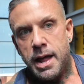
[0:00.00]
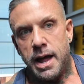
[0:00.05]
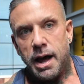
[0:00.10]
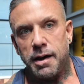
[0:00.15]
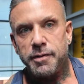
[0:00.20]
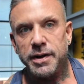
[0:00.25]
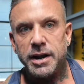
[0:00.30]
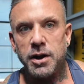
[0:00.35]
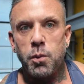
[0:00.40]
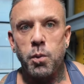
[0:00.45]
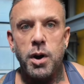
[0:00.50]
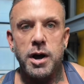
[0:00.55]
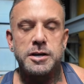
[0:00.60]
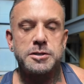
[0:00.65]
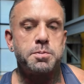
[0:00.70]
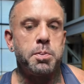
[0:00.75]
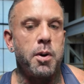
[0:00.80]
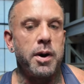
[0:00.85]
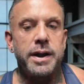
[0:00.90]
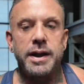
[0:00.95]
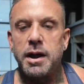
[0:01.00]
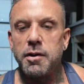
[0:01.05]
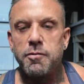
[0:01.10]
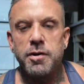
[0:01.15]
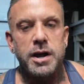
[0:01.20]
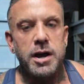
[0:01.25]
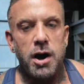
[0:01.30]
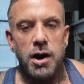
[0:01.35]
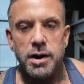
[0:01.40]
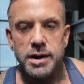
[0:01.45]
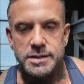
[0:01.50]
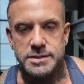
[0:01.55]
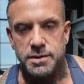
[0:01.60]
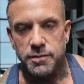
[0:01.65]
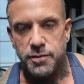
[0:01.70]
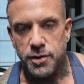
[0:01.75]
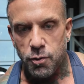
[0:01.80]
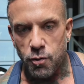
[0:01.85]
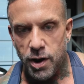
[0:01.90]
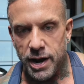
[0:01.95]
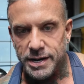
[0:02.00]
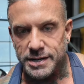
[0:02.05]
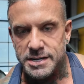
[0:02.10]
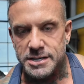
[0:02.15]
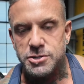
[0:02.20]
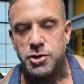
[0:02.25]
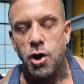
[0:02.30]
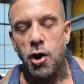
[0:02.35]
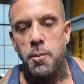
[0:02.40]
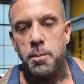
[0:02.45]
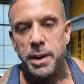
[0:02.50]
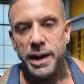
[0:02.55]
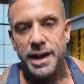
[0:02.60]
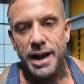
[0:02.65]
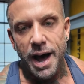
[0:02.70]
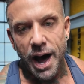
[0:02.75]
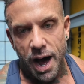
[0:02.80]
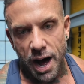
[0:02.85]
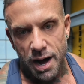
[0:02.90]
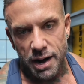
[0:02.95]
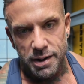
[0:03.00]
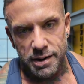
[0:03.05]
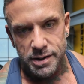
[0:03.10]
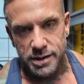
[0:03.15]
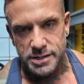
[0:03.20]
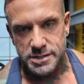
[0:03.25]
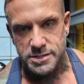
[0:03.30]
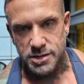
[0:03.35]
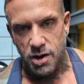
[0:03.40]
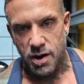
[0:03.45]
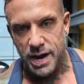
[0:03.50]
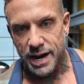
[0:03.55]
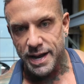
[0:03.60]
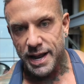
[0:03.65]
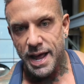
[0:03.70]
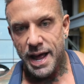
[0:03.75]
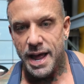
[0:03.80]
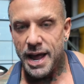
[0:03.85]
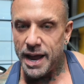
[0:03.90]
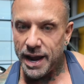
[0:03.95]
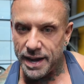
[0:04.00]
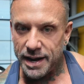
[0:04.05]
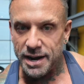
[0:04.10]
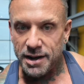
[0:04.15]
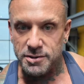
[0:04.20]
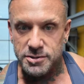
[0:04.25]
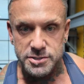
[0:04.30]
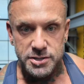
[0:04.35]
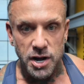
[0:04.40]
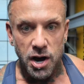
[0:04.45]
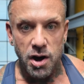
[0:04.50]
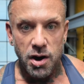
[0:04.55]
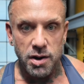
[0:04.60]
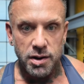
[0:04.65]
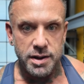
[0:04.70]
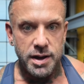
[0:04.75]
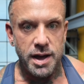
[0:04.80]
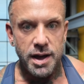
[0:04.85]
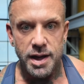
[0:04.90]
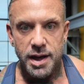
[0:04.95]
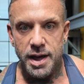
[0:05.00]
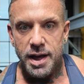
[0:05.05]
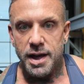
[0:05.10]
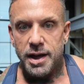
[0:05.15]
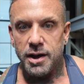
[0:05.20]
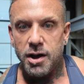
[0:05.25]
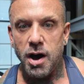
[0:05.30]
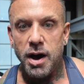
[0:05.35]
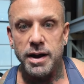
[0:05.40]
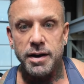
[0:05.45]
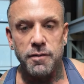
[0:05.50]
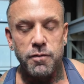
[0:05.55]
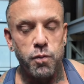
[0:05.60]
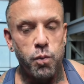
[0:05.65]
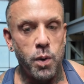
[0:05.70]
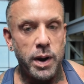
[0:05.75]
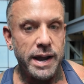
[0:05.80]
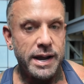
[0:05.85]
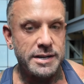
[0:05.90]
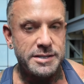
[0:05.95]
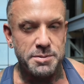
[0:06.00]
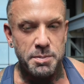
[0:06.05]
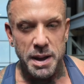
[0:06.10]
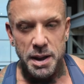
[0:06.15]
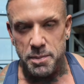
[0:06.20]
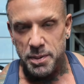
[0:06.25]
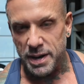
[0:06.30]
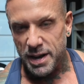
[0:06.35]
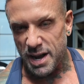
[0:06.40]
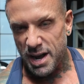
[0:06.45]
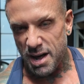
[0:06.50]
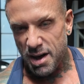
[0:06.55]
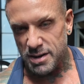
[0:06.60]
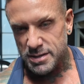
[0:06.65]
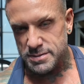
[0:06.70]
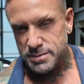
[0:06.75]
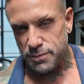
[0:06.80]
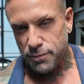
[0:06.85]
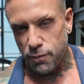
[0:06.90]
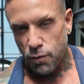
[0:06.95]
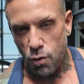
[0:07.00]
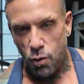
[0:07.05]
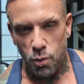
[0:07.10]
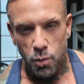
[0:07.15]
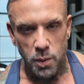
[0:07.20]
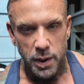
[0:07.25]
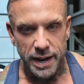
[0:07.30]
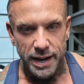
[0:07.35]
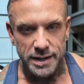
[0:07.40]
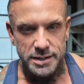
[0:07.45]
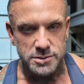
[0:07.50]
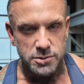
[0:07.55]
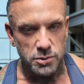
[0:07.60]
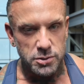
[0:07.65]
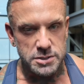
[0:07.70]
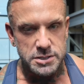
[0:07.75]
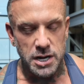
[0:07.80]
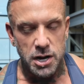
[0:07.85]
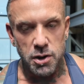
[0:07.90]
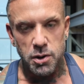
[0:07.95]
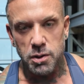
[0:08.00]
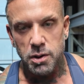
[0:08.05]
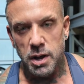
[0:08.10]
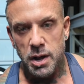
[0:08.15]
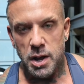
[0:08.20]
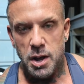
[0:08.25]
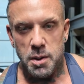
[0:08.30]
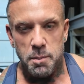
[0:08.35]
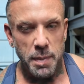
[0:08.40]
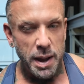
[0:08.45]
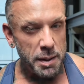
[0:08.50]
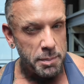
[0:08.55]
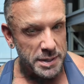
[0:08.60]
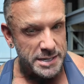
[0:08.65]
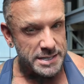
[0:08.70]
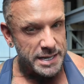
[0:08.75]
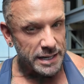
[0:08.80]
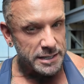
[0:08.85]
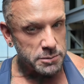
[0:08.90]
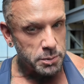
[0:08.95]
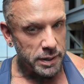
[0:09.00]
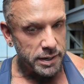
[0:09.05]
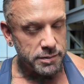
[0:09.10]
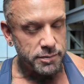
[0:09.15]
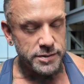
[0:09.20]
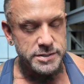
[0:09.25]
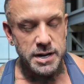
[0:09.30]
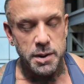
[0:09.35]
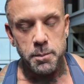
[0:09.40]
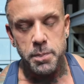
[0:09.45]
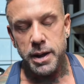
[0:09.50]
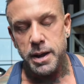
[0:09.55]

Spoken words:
I think the worst point, though, regardless of your age, it's got to be the hunger side in those dark kind of weeks, maybe the last 4 weeks or so, maybe 6 weeks for some